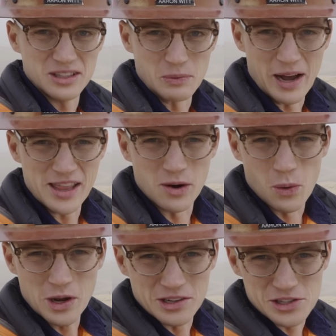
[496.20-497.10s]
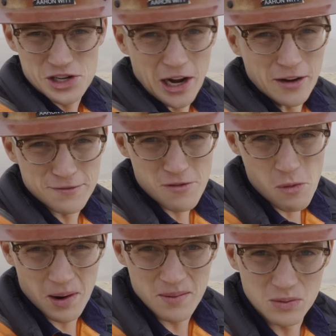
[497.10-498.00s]
the way the oil shale
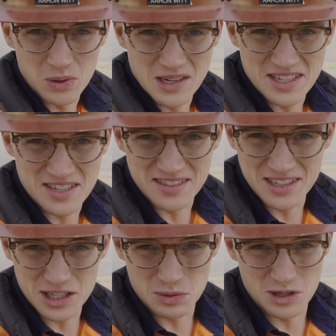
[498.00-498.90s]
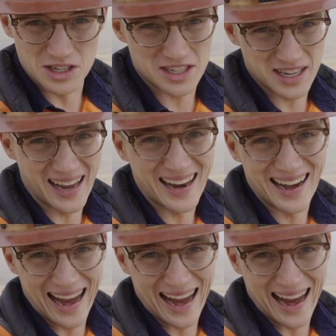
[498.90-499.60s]
formed was this was an